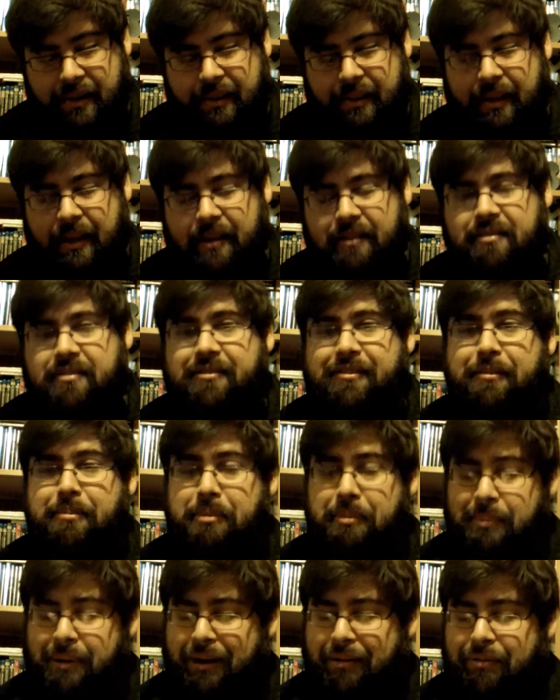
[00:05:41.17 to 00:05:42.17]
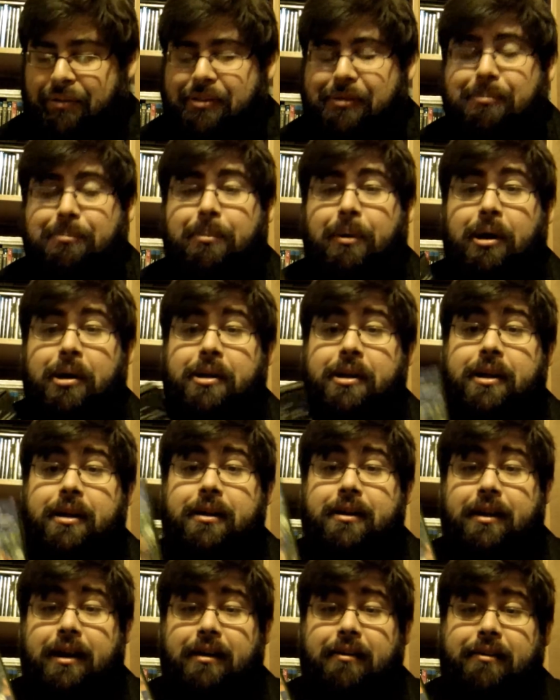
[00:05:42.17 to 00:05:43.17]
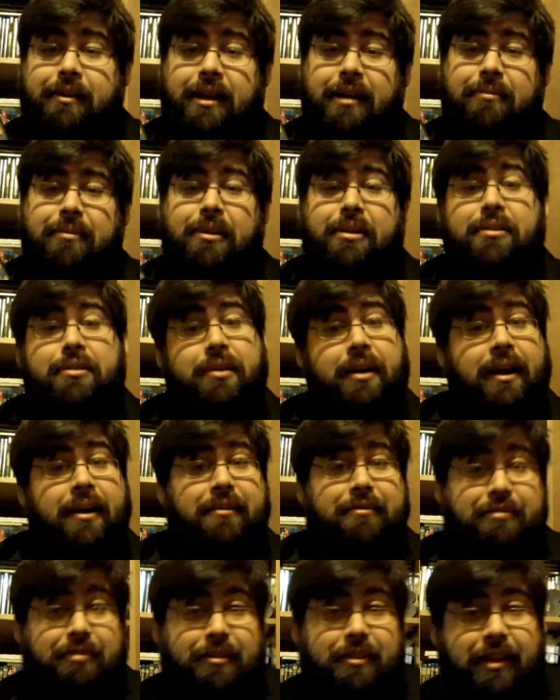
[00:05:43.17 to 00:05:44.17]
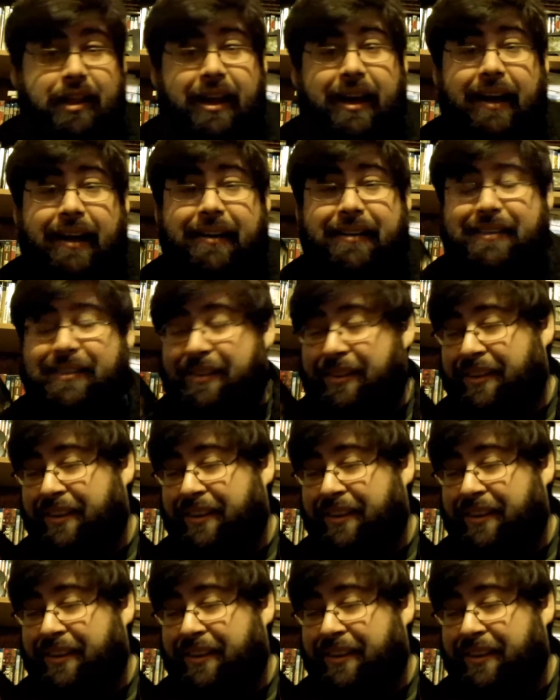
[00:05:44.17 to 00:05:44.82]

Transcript: They had Superman with a mullet. I'll give it credit for that.